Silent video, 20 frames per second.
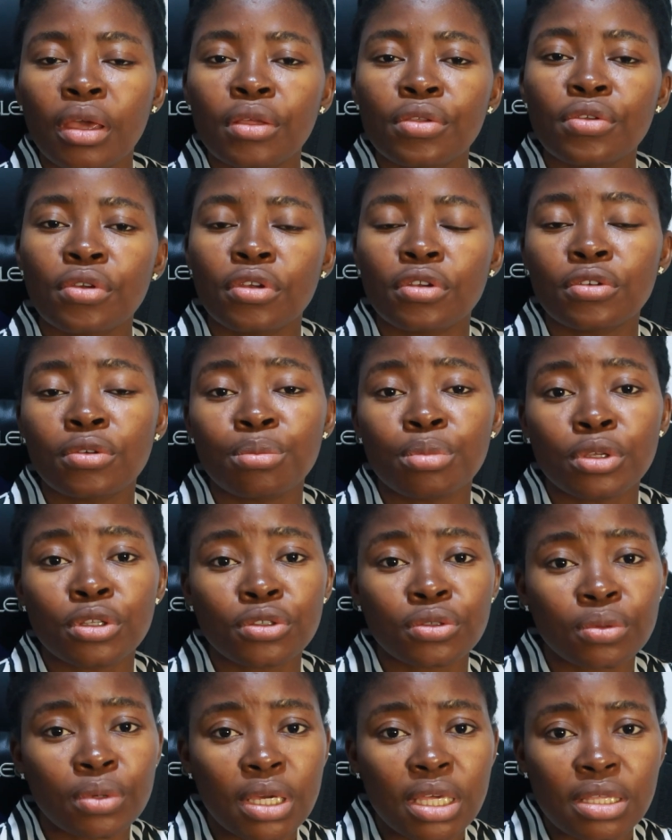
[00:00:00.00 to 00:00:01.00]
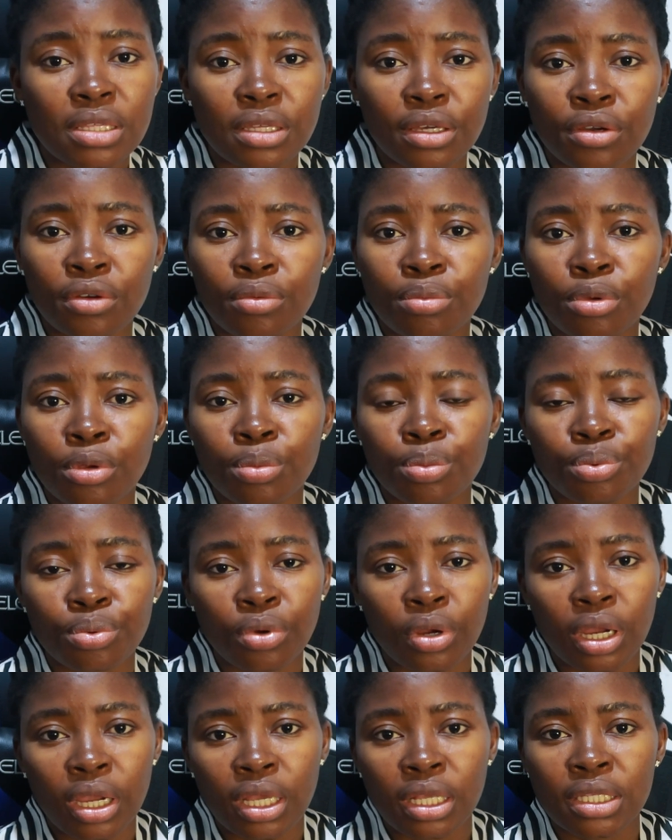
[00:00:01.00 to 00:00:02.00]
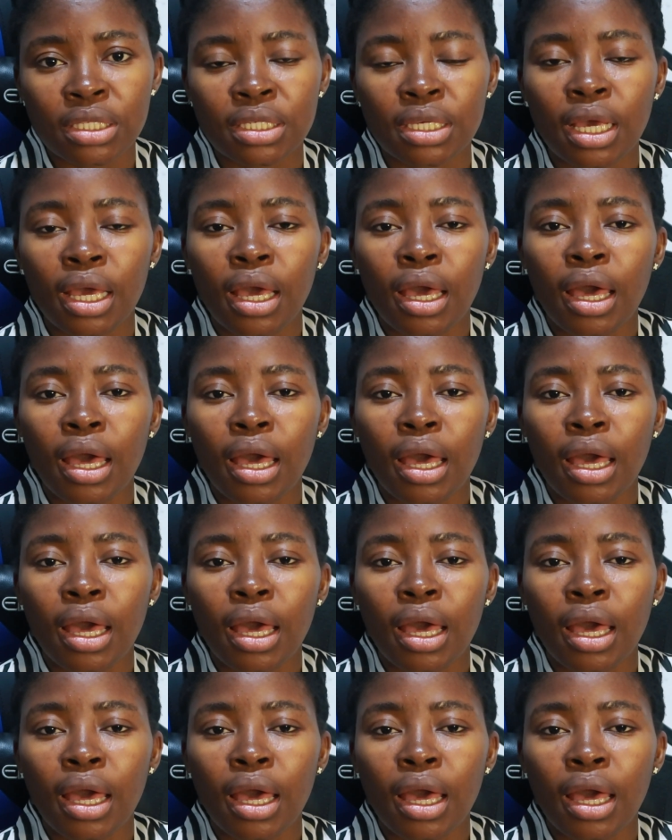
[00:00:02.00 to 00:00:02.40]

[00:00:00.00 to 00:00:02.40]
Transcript: so it could be twists it could be braids